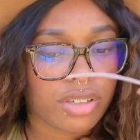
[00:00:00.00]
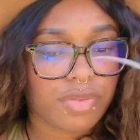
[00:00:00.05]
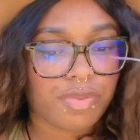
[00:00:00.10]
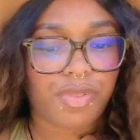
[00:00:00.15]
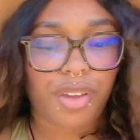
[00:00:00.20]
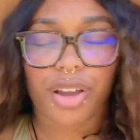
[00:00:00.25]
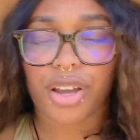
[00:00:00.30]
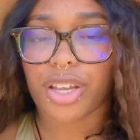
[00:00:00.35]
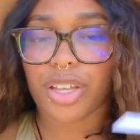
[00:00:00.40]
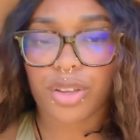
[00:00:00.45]

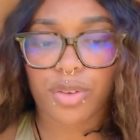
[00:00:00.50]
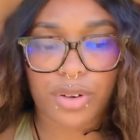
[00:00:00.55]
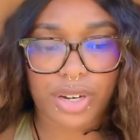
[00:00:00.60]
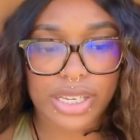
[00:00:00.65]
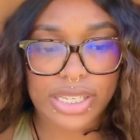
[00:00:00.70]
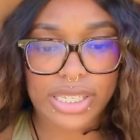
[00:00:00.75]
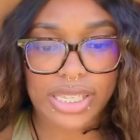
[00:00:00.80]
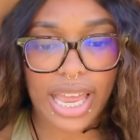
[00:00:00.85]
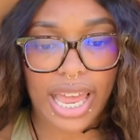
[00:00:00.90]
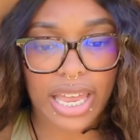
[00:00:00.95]
very
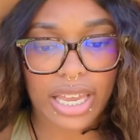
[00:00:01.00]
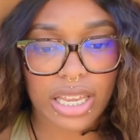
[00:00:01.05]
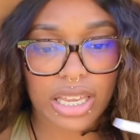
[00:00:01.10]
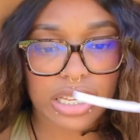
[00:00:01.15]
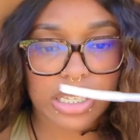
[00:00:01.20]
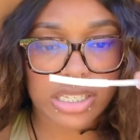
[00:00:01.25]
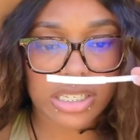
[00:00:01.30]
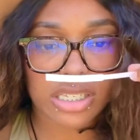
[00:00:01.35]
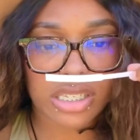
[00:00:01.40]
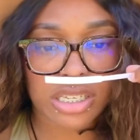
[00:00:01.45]

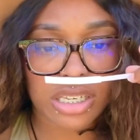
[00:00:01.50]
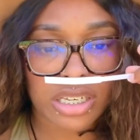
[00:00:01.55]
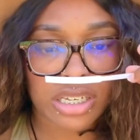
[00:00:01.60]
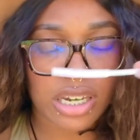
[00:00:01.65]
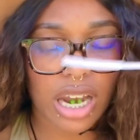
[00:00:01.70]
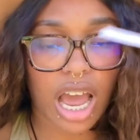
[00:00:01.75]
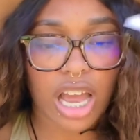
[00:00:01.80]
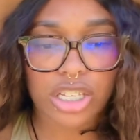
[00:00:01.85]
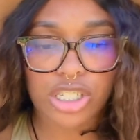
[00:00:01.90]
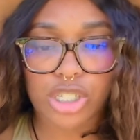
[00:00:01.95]
unisex,
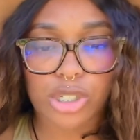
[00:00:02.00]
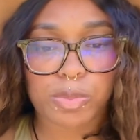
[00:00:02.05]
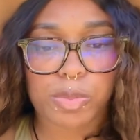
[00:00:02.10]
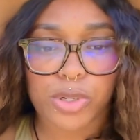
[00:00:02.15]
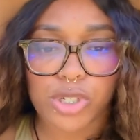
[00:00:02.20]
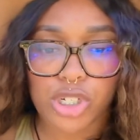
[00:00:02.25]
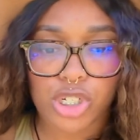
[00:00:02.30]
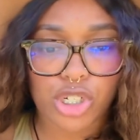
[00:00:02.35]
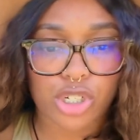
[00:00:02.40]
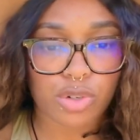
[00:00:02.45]
not
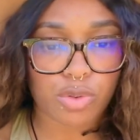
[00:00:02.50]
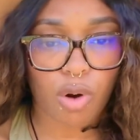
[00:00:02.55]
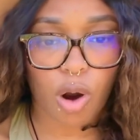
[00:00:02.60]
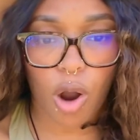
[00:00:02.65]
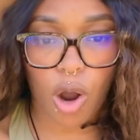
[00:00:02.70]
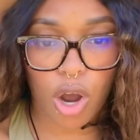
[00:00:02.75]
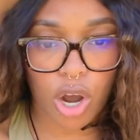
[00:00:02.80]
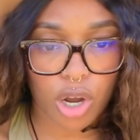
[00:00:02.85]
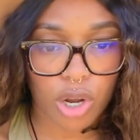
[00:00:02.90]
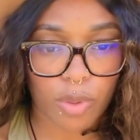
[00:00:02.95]
super
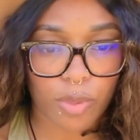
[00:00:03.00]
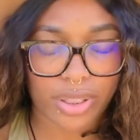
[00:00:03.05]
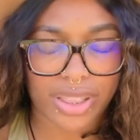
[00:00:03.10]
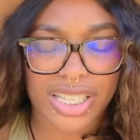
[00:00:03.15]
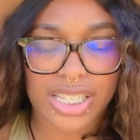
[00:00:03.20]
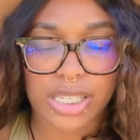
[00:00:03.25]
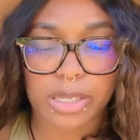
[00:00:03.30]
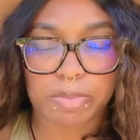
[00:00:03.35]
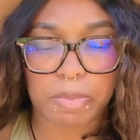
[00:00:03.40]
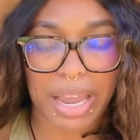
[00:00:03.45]
strong with
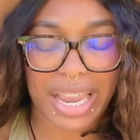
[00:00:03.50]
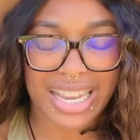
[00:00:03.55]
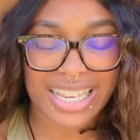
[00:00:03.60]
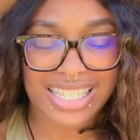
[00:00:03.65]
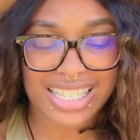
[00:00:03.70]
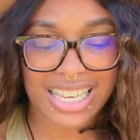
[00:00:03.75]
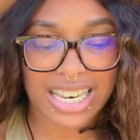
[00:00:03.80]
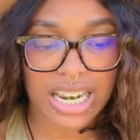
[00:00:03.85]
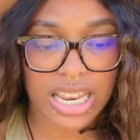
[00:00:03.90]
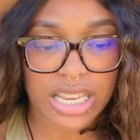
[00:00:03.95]
the
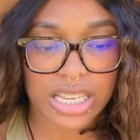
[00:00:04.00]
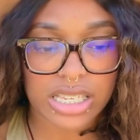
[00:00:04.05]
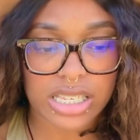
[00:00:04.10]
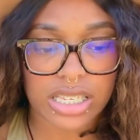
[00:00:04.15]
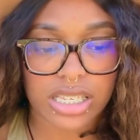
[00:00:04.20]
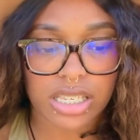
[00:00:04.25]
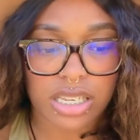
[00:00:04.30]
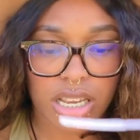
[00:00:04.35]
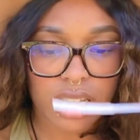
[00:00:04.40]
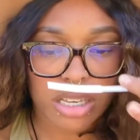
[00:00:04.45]

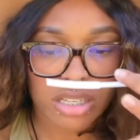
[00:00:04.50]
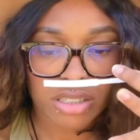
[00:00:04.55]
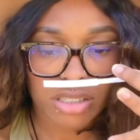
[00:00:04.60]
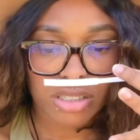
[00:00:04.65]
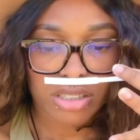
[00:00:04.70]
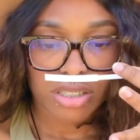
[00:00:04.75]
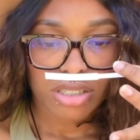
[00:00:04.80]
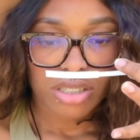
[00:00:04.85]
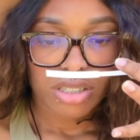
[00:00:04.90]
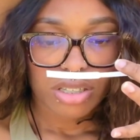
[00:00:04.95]
spiciness,
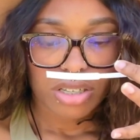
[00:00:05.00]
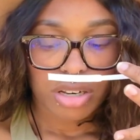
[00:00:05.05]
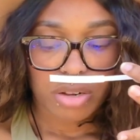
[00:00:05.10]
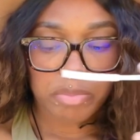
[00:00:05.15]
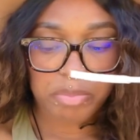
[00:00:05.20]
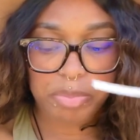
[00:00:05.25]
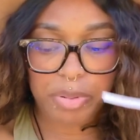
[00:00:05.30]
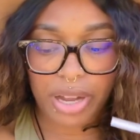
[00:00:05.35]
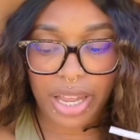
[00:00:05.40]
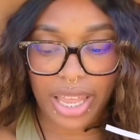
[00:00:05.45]

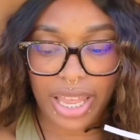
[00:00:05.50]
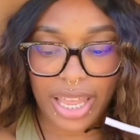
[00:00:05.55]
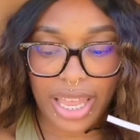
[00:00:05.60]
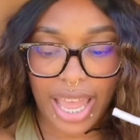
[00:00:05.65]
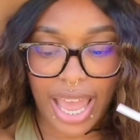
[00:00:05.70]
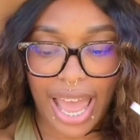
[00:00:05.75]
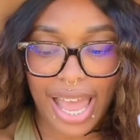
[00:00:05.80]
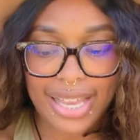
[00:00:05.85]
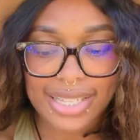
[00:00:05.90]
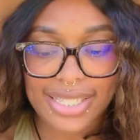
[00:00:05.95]
but it
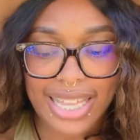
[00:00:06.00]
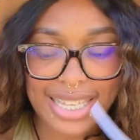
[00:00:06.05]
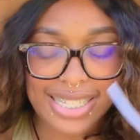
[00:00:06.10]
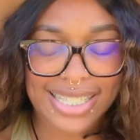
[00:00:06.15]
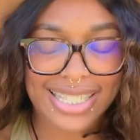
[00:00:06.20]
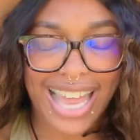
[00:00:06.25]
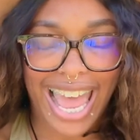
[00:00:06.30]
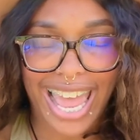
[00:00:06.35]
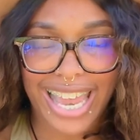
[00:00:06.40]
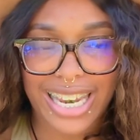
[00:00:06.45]
has that
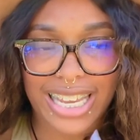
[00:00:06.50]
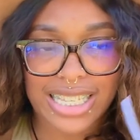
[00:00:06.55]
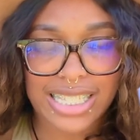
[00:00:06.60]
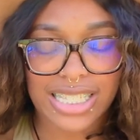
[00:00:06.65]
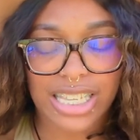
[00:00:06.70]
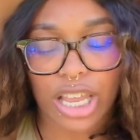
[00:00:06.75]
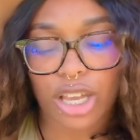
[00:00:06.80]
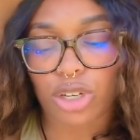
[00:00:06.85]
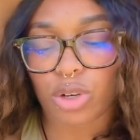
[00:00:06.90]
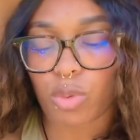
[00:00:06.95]
satiny
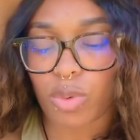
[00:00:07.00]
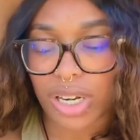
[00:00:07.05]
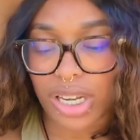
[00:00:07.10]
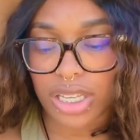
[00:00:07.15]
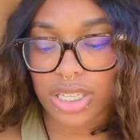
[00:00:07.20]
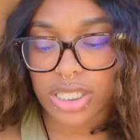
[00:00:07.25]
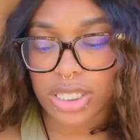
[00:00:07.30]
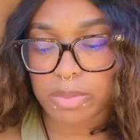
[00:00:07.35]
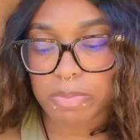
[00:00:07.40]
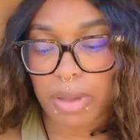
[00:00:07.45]

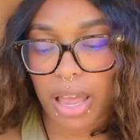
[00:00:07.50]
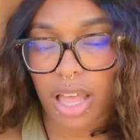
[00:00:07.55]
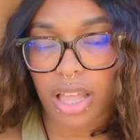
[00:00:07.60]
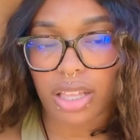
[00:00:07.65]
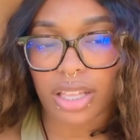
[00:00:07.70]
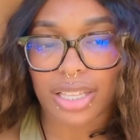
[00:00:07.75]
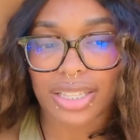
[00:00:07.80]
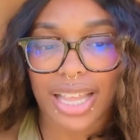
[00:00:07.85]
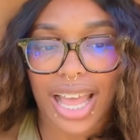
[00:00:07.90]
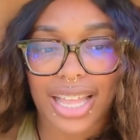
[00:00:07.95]
sandalwoody
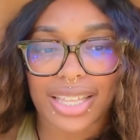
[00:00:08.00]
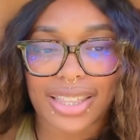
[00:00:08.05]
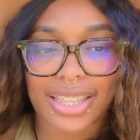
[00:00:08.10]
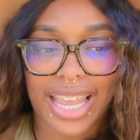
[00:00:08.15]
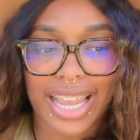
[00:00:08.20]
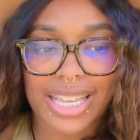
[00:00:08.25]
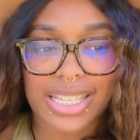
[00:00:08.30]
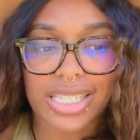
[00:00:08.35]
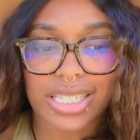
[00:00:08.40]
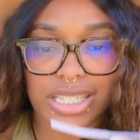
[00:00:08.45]
smell and that
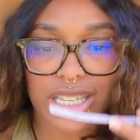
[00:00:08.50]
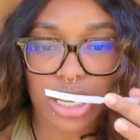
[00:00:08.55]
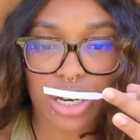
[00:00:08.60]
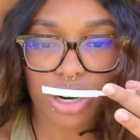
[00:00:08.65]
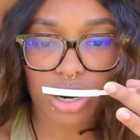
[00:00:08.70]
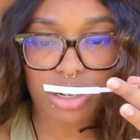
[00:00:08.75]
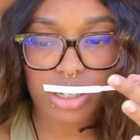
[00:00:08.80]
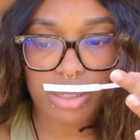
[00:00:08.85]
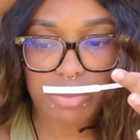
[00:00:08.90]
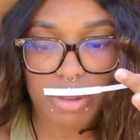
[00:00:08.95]
light
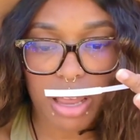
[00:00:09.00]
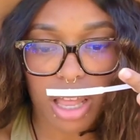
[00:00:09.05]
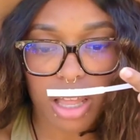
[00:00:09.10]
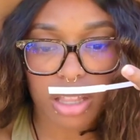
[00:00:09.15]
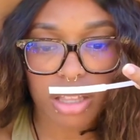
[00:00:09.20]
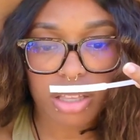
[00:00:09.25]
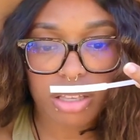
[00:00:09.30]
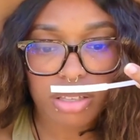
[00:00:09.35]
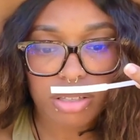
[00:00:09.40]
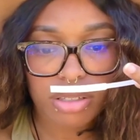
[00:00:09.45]
cedar
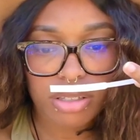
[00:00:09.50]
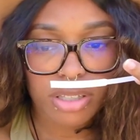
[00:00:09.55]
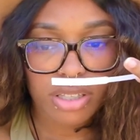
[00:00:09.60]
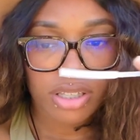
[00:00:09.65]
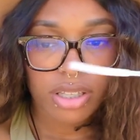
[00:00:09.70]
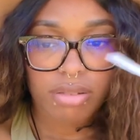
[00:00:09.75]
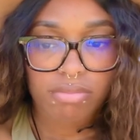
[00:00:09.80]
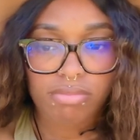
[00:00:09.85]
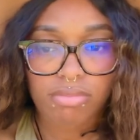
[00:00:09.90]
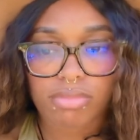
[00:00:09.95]
smell.
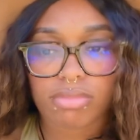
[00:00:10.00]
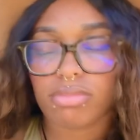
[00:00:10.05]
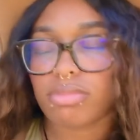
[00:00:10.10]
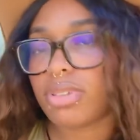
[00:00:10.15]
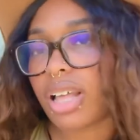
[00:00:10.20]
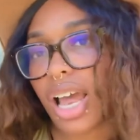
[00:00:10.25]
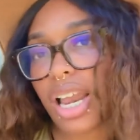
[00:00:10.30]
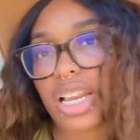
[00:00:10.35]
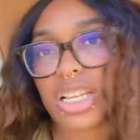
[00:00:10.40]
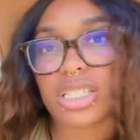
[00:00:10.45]

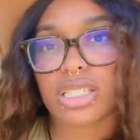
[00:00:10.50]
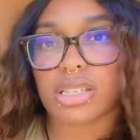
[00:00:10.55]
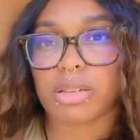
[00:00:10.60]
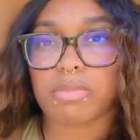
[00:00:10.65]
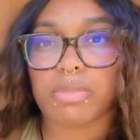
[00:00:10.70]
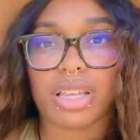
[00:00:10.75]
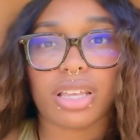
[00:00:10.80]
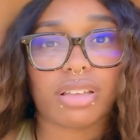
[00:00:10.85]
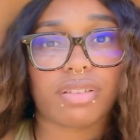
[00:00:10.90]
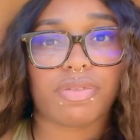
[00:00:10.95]
That is, to
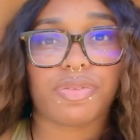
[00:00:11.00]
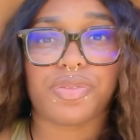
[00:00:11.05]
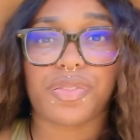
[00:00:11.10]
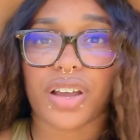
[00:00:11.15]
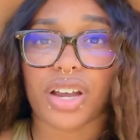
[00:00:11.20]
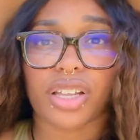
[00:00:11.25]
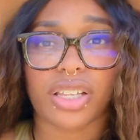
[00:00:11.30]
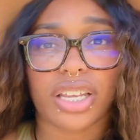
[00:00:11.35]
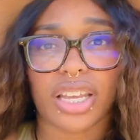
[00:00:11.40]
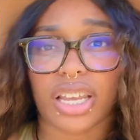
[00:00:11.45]
me,
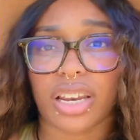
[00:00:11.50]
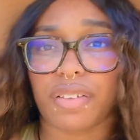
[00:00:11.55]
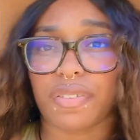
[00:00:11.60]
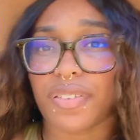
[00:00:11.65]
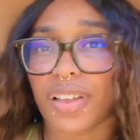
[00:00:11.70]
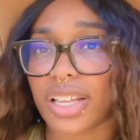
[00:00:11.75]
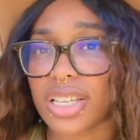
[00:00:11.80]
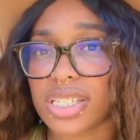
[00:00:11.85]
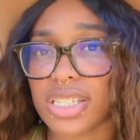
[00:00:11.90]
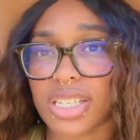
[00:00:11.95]
fairly
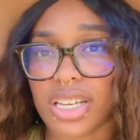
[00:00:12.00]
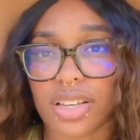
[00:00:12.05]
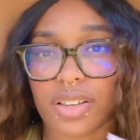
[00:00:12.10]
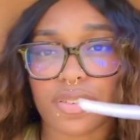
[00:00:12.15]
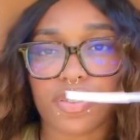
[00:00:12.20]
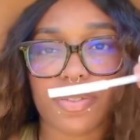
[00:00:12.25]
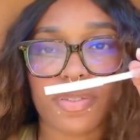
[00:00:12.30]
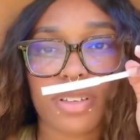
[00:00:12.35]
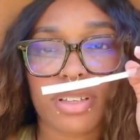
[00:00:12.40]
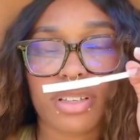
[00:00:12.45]
inoffensive.